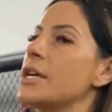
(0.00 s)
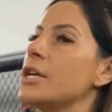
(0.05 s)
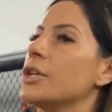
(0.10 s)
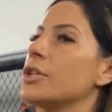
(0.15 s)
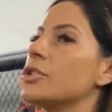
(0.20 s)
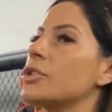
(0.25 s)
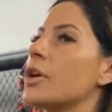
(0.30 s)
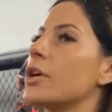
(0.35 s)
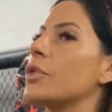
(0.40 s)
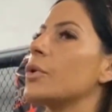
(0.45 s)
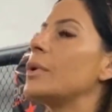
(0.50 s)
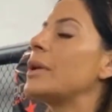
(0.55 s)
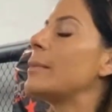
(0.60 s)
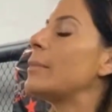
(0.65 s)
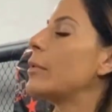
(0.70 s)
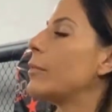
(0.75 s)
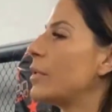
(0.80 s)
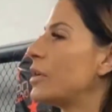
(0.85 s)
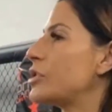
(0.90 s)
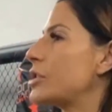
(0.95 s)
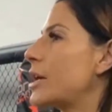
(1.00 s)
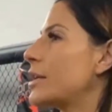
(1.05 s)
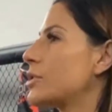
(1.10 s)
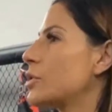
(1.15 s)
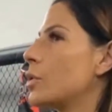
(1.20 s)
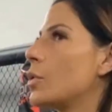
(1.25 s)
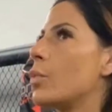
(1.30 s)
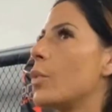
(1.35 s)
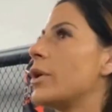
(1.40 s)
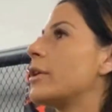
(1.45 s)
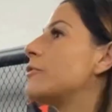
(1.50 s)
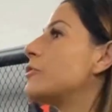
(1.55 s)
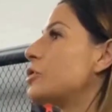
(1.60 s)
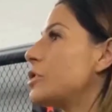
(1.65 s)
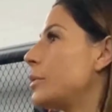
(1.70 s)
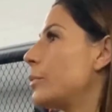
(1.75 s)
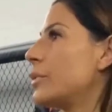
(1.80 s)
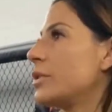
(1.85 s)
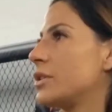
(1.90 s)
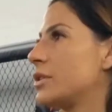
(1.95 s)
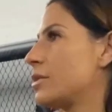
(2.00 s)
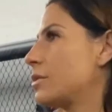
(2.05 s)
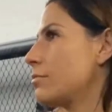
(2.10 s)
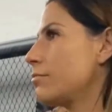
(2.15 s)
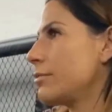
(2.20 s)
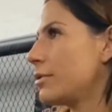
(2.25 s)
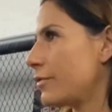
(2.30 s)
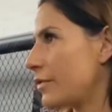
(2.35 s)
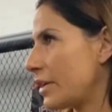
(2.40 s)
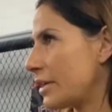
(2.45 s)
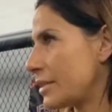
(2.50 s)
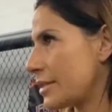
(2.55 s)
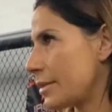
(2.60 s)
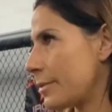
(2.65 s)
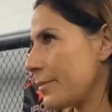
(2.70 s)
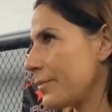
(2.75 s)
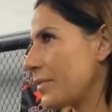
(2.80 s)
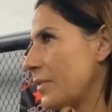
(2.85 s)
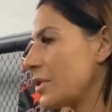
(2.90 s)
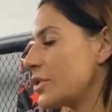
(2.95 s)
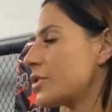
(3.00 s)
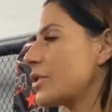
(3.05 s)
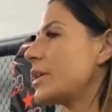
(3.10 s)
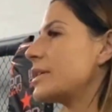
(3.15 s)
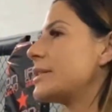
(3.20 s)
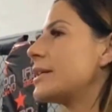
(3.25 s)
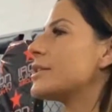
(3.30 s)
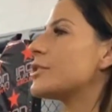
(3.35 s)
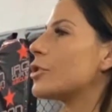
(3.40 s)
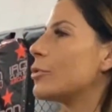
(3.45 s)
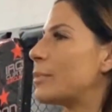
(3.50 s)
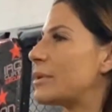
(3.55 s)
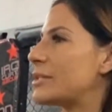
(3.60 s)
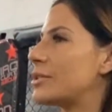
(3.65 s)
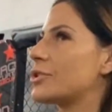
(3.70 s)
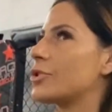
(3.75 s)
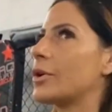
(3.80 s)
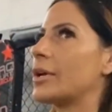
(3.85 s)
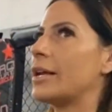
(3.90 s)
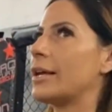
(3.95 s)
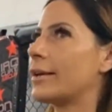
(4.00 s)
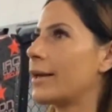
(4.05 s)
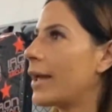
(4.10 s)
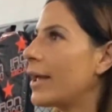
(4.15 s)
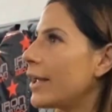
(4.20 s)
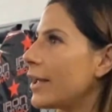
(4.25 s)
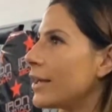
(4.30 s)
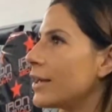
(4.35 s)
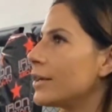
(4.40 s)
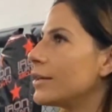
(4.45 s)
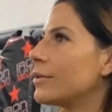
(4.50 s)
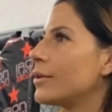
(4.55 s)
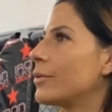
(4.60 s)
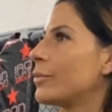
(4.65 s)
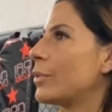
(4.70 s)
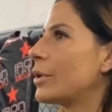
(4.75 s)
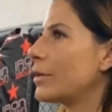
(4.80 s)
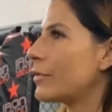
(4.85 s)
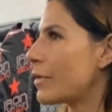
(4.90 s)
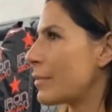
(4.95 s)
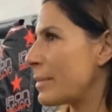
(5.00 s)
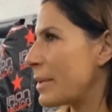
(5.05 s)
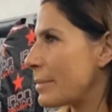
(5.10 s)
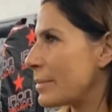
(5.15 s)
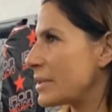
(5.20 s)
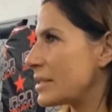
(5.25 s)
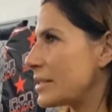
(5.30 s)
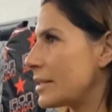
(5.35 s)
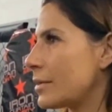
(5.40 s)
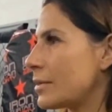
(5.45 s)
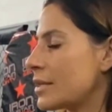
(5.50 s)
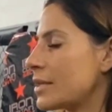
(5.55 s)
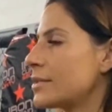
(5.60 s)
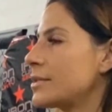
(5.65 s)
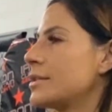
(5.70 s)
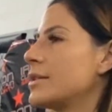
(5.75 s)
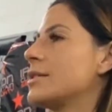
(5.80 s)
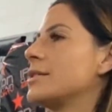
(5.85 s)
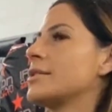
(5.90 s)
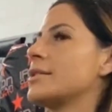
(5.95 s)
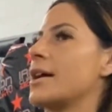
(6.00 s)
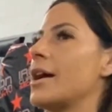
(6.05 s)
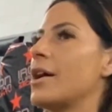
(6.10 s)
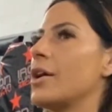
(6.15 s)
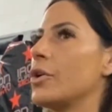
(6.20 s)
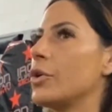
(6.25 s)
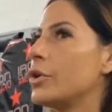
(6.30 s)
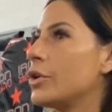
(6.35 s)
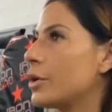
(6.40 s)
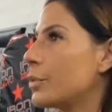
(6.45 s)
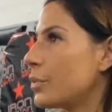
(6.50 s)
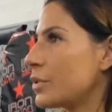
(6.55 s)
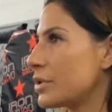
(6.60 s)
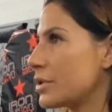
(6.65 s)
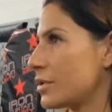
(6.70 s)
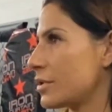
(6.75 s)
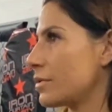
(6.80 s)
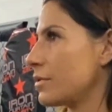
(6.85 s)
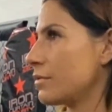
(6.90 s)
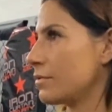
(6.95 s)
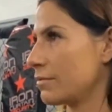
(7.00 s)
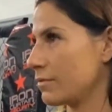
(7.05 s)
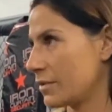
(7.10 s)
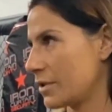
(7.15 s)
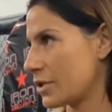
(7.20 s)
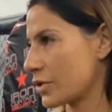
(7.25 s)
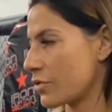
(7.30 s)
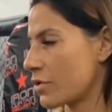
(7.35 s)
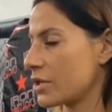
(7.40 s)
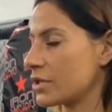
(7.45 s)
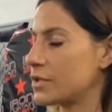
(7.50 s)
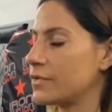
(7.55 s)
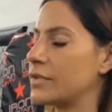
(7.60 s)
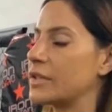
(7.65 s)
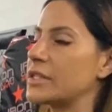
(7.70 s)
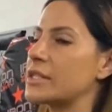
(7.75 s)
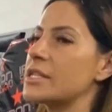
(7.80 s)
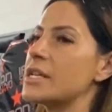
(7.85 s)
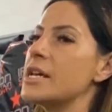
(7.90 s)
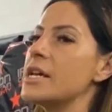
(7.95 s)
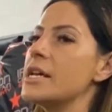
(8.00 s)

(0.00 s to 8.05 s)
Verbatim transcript: So I thought, let me reach out to her. What if she was the victim? So I sent her a message going like, hey, one of our members sent us this. I heard it was this CrossFit.